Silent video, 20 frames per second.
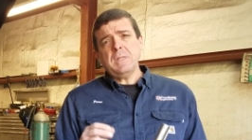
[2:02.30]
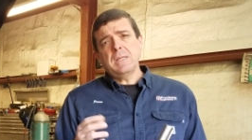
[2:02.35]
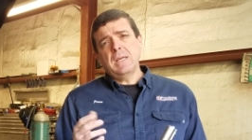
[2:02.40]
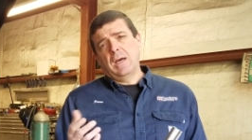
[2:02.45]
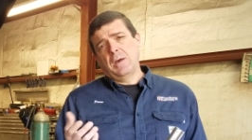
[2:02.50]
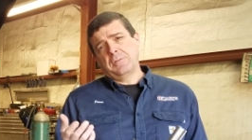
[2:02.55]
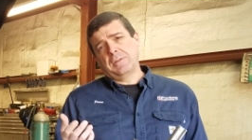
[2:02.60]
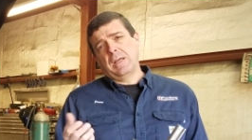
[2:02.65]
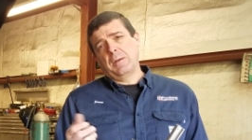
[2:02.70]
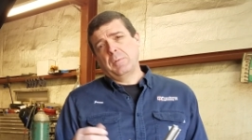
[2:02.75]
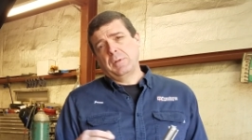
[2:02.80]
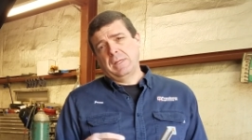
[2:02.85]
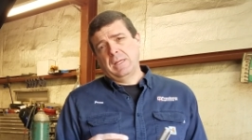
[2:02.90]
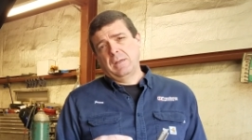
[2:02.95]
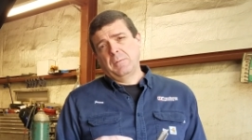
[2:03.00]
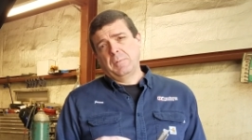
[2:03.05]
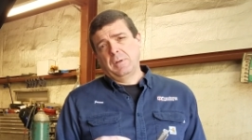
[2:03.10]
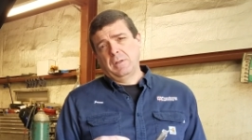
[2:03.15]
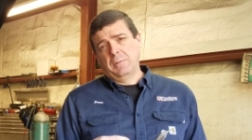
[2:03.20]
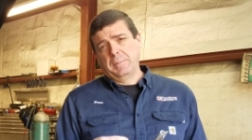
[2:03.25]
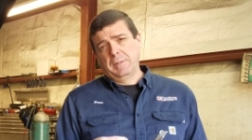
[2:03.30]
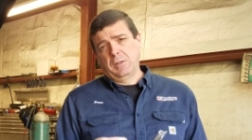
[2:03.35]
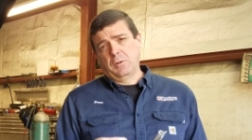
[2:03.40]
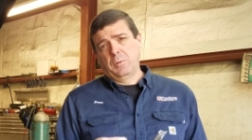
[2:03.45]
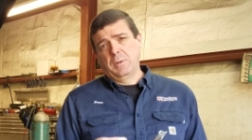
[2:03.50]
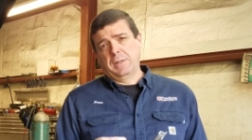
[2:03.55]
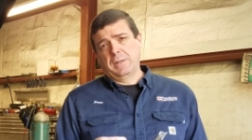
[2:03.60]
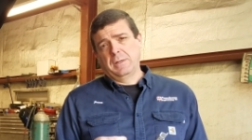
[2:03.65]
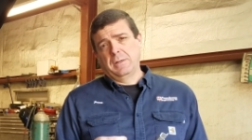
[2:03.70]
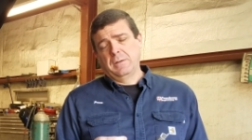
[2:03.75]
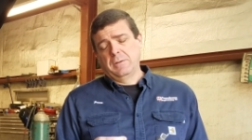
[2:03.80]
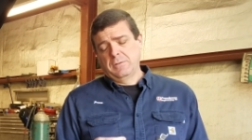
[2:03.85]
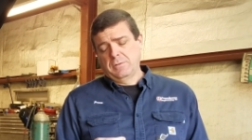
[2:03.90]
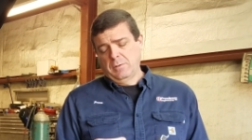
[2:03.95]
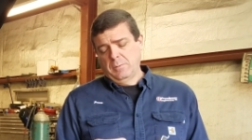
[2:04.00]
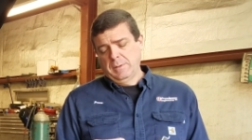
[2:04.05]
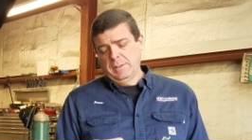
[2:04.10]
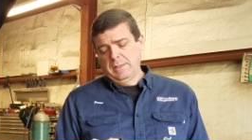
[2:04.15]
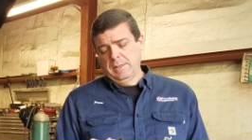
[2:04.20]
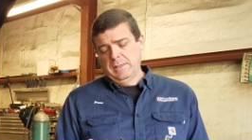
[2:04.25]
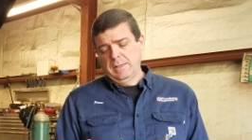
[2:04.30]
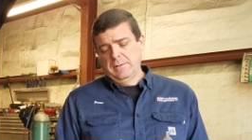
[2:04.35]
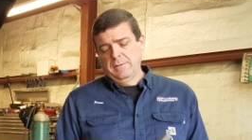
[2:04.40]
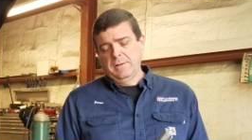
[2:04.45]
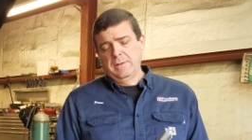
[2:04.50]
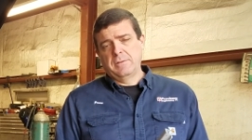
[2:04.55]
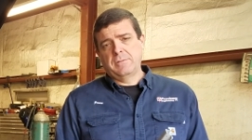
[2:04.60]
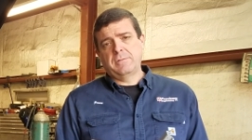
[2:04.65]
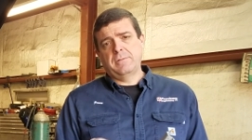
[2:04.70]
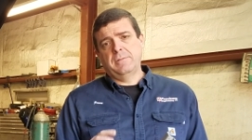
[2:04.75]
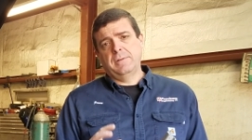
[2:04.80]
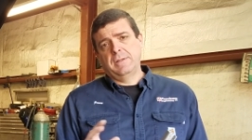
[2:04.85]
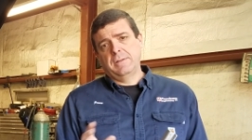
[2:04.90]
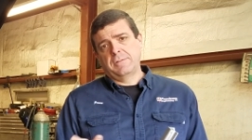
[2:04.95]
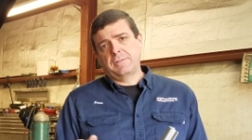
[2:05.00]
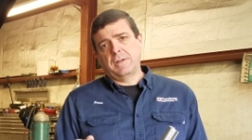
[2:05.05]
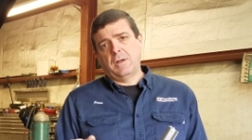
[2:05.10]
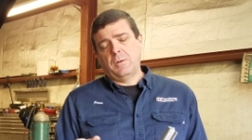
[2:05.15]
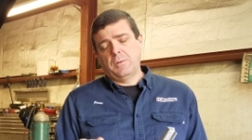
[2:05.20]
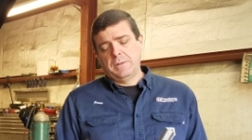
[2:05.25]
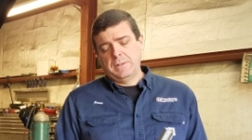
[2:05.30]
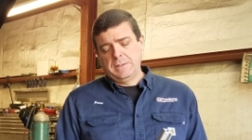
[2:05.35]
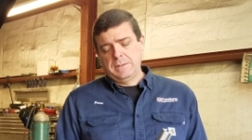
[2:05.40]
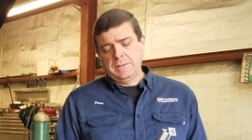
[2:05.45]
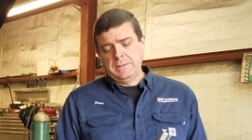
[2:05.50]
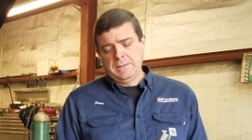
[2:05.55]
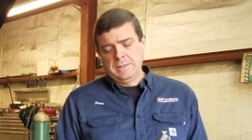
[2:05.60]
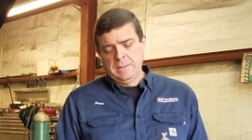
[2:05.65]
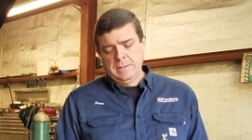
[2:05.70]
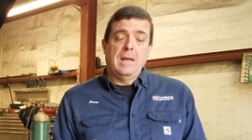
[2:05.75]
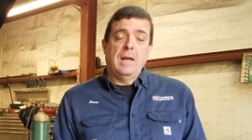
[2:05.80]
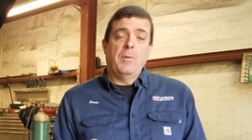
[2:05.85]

I was able to get them a little bit quicker so we could get this install done.